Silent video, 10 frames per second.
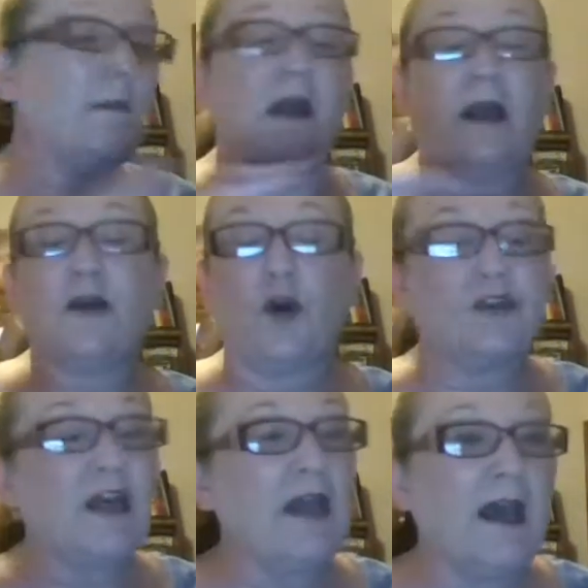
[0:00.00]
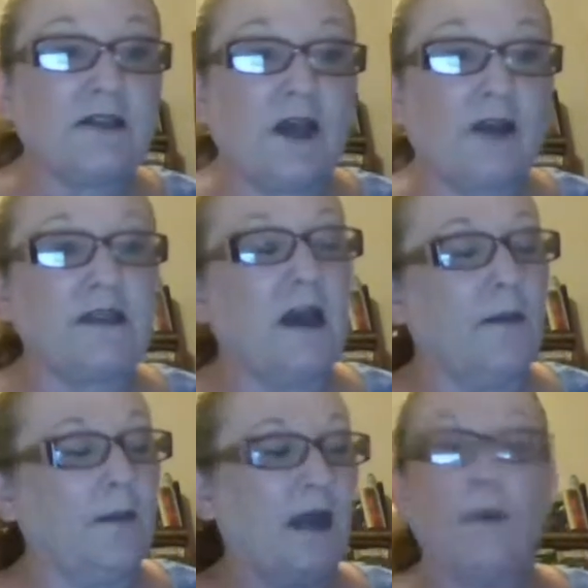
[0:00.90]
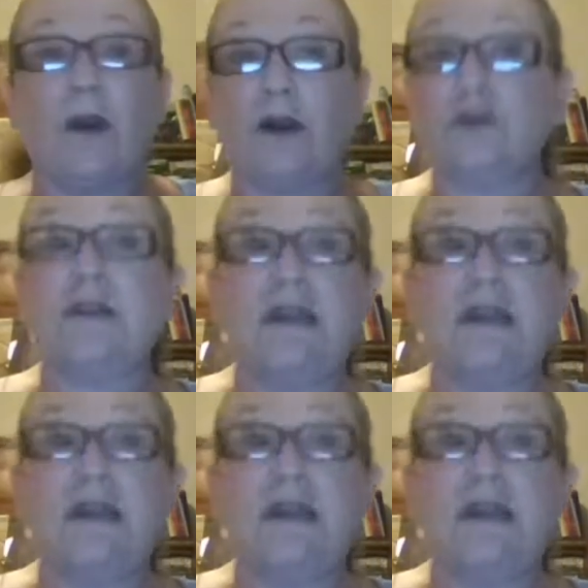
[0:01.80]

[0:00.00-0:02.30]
mean, I crochet hats all the time, but I want to learn to